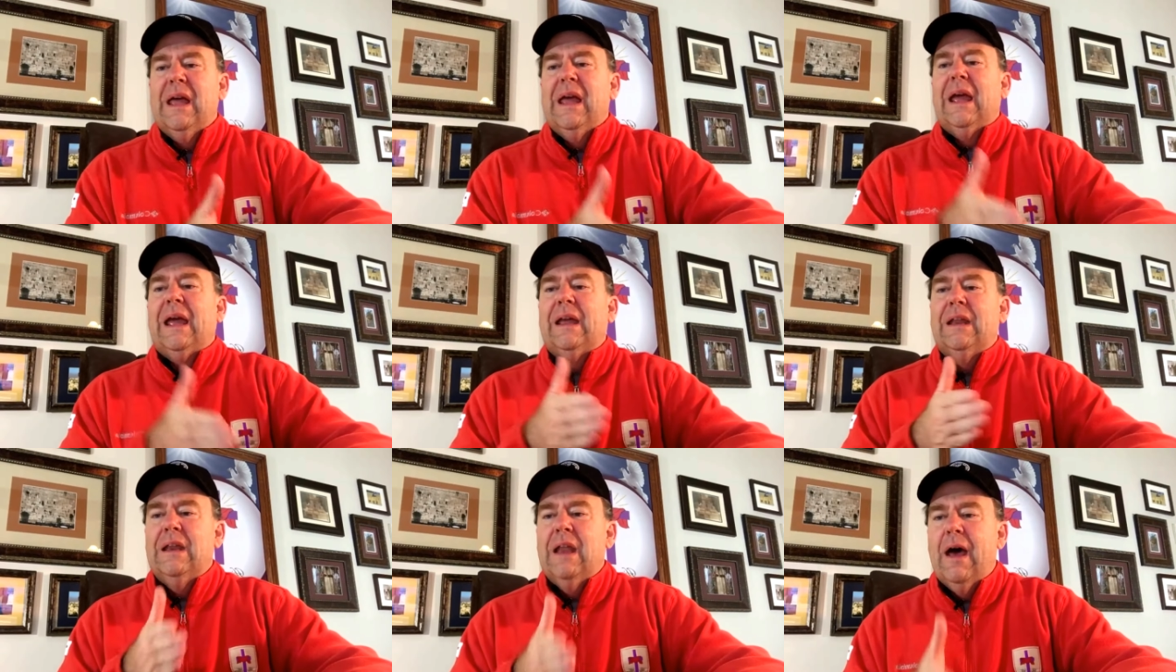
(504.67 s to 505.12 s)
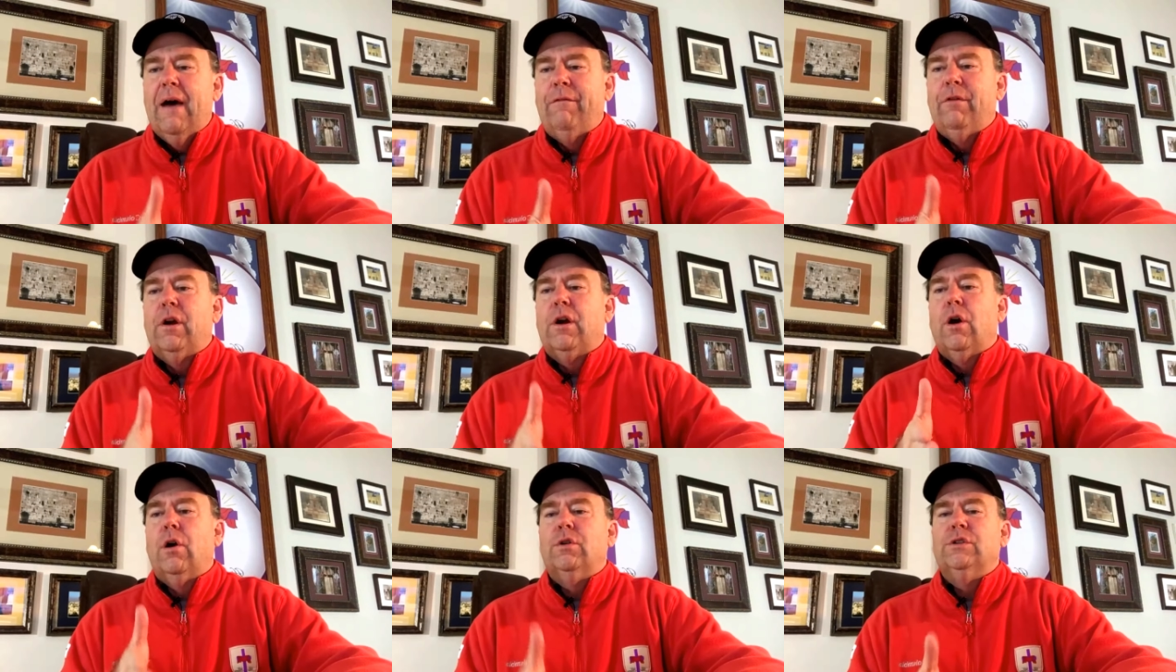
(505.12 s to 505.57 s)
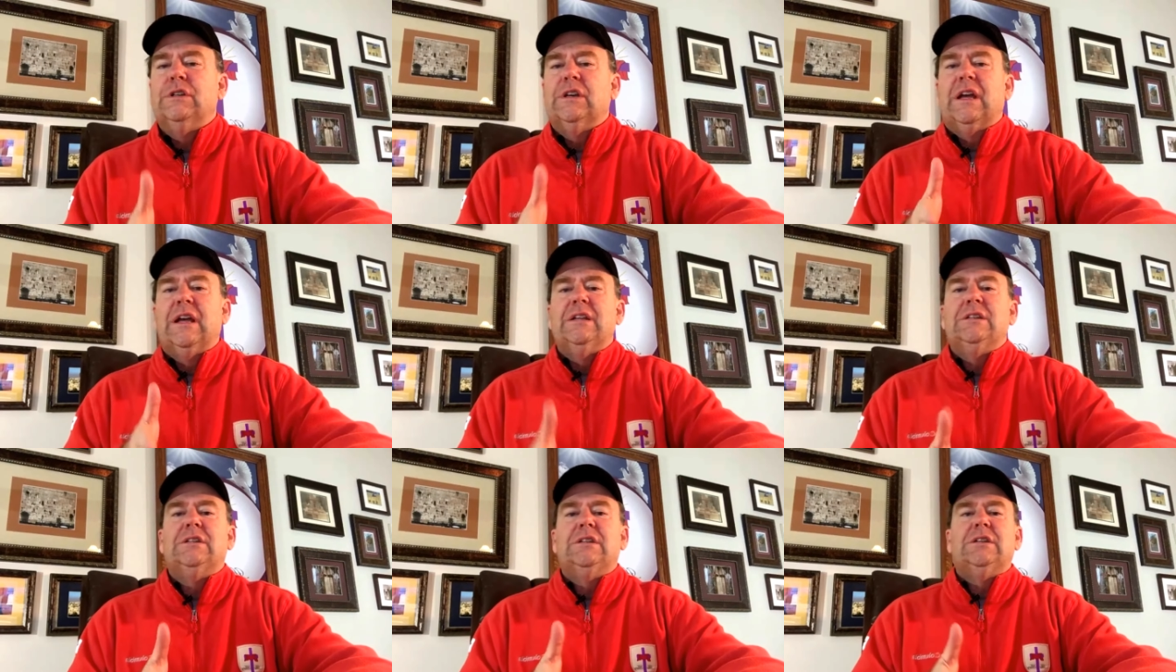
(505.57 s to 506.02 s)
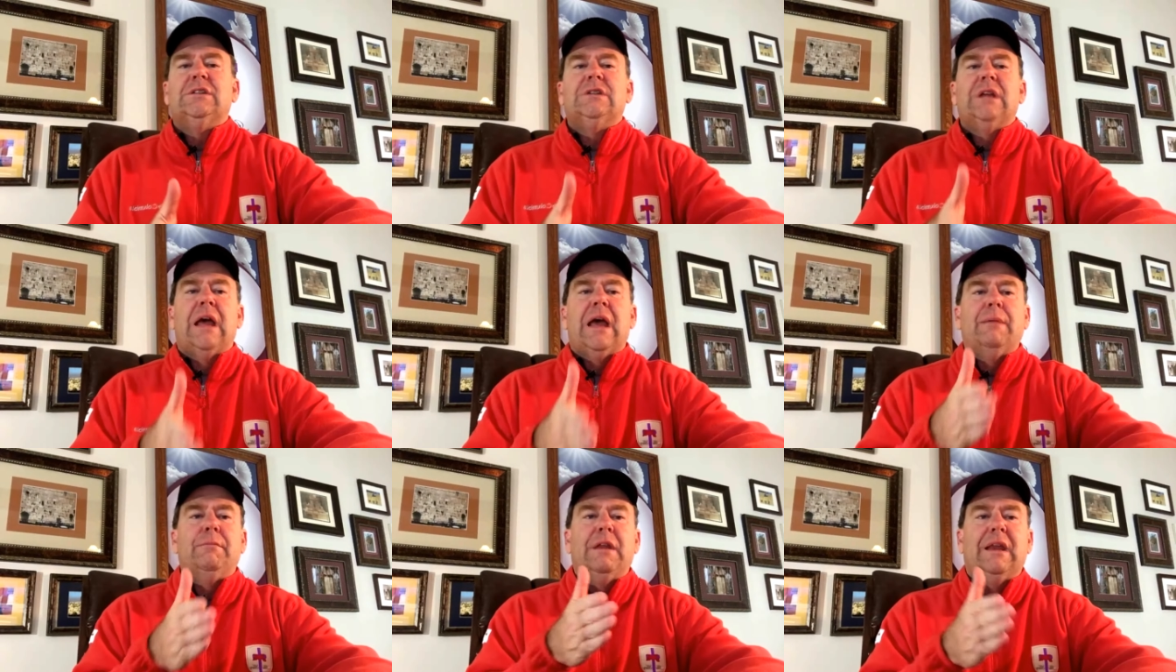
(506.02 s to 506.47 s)
He never goes against his
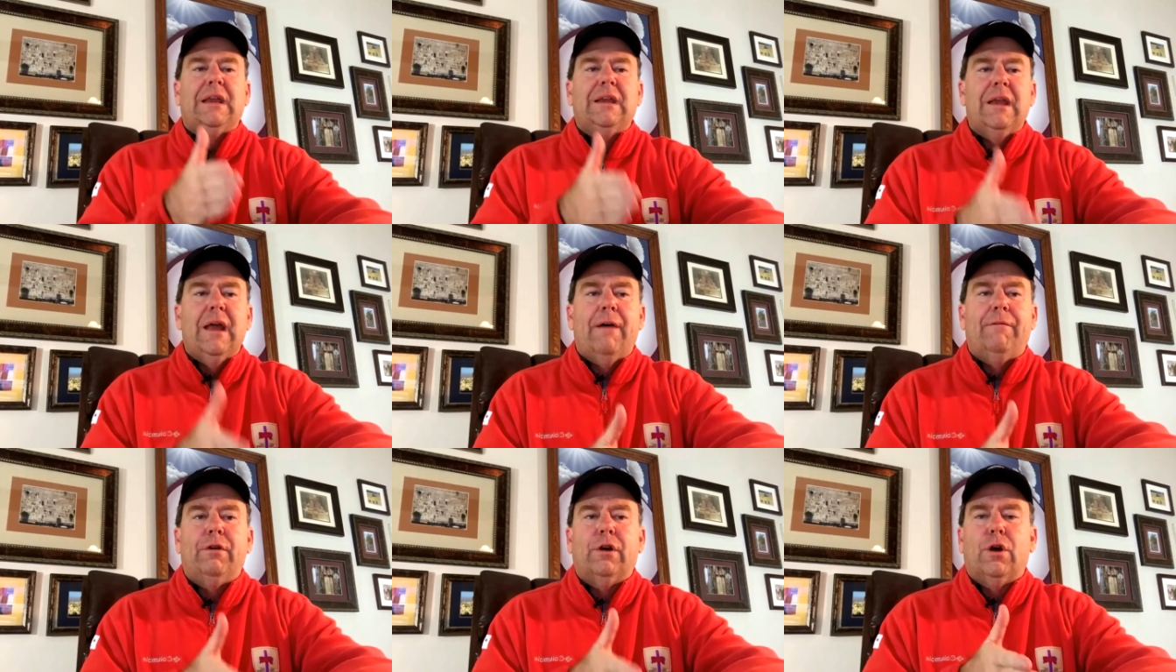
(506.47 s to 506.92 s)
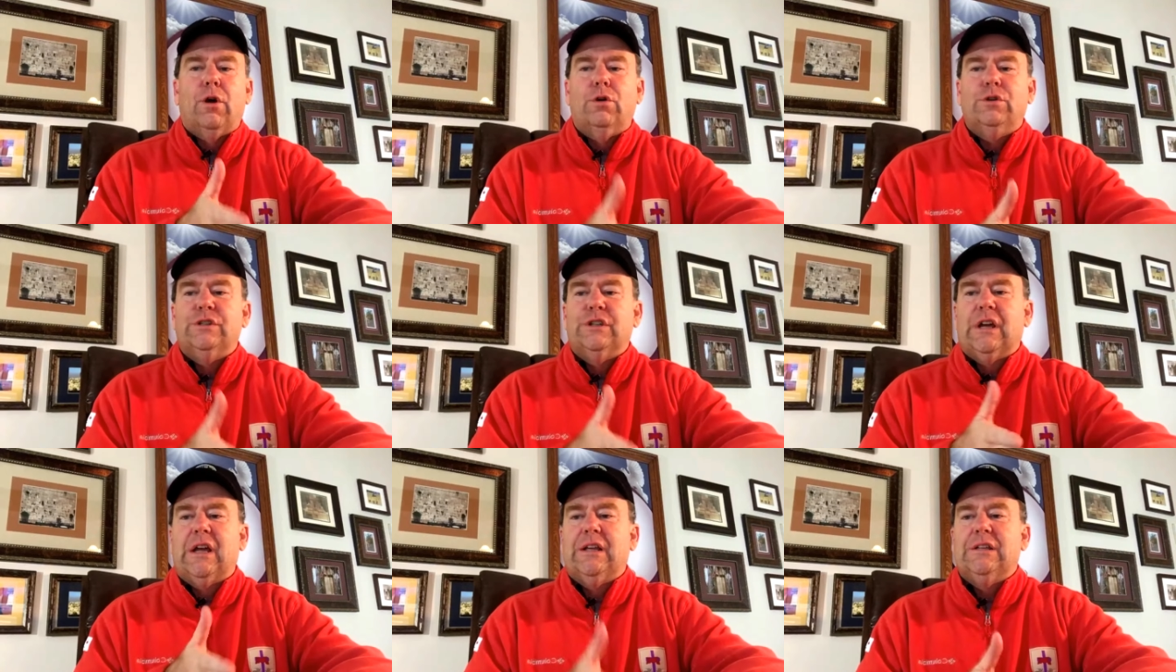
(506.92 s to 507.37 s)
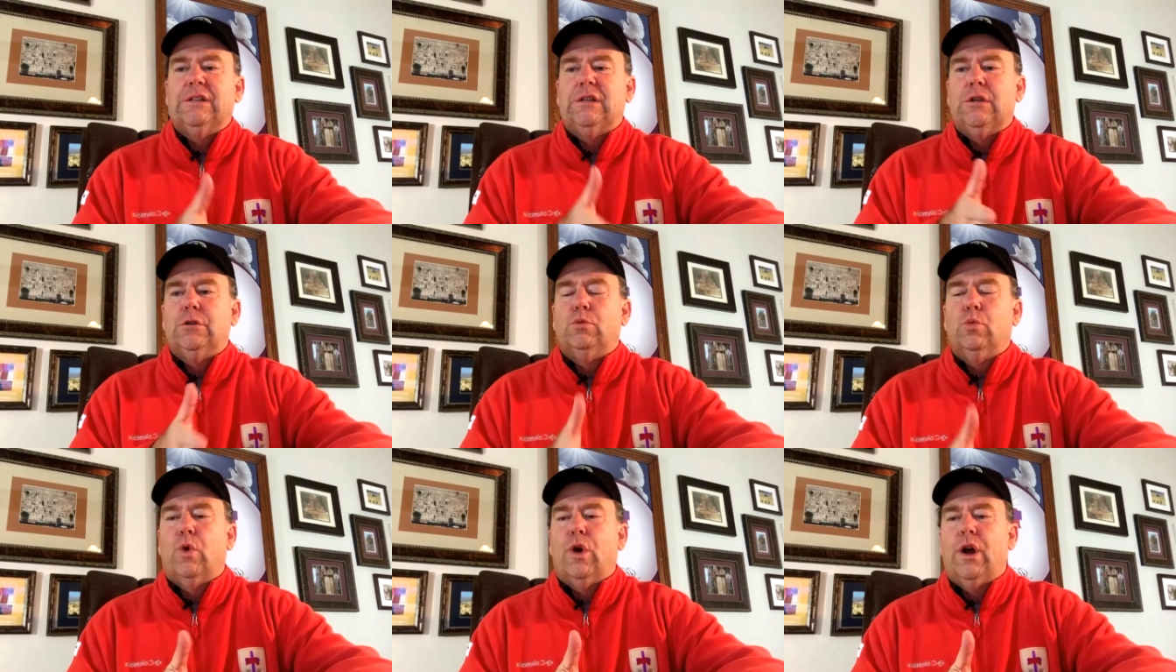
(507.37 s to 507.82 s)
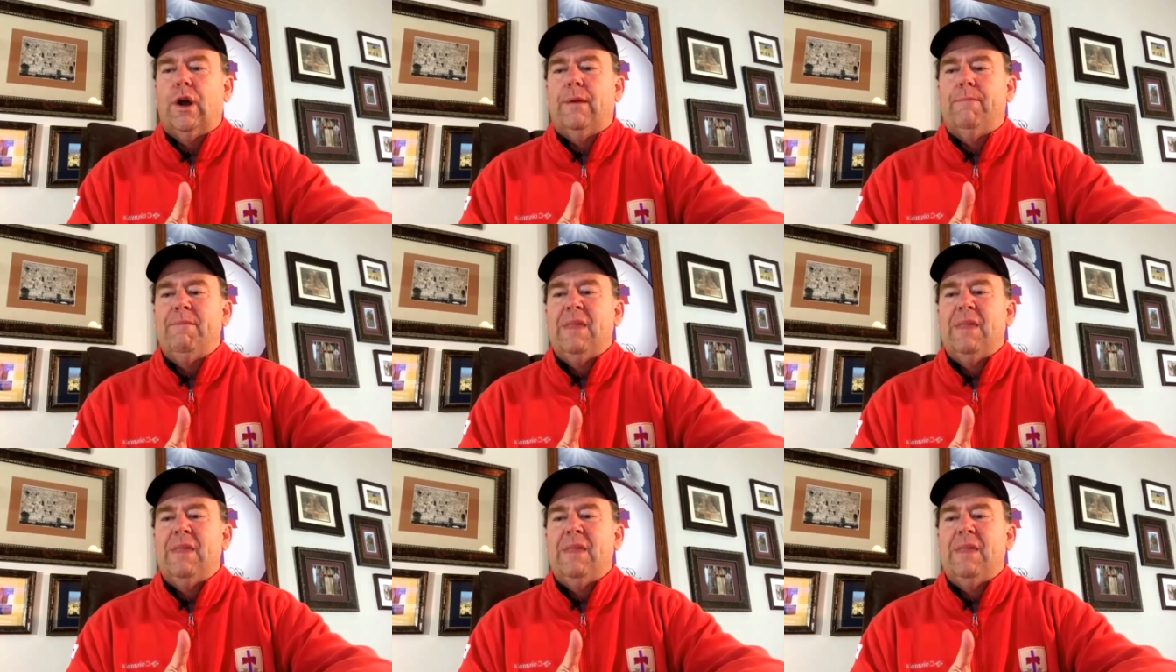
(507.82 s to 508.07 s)
name, and he never goes against his word.